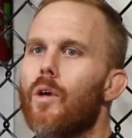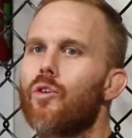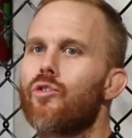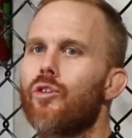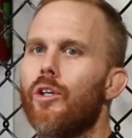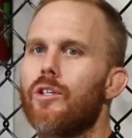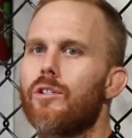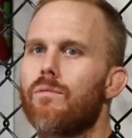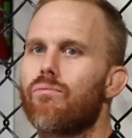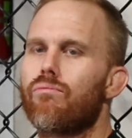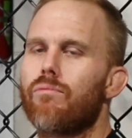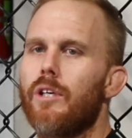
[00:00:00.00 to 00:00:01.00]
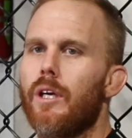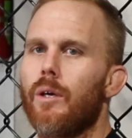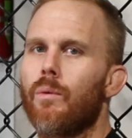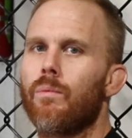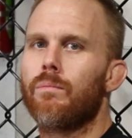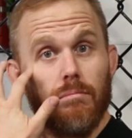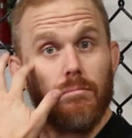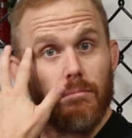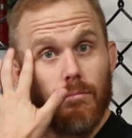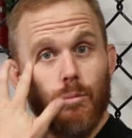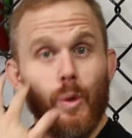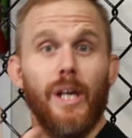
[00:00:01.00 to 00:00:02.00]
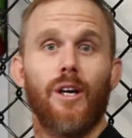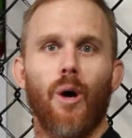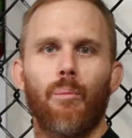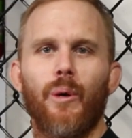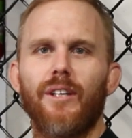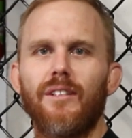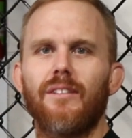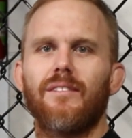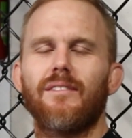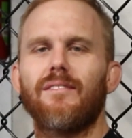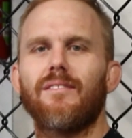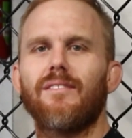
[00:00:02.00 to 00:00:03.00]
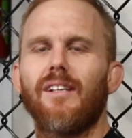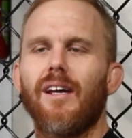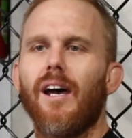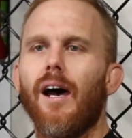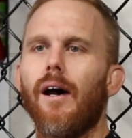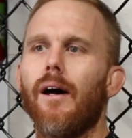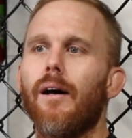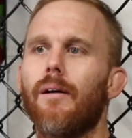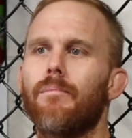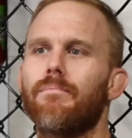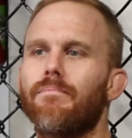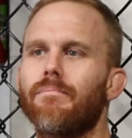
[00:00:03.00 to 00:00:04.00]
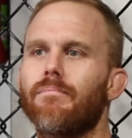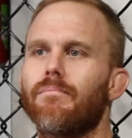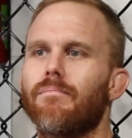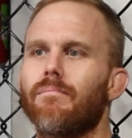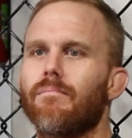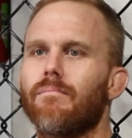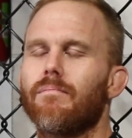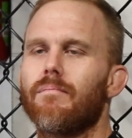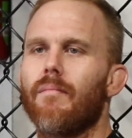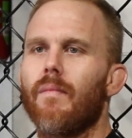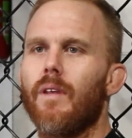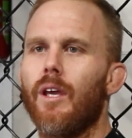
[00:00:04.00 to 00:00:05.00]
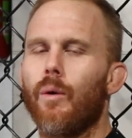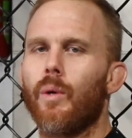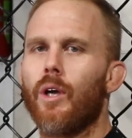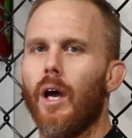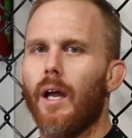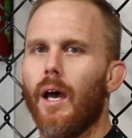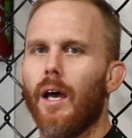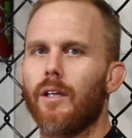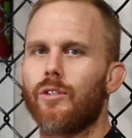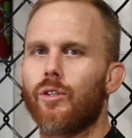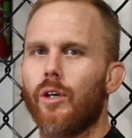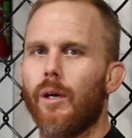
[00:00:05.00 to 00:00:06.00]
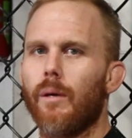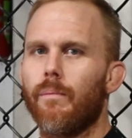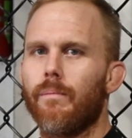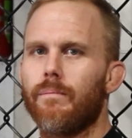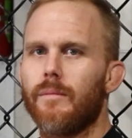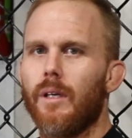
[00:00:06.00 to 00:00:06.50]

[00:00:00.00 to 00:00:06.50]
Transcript: As soon as we got pregnant, we kind of sort of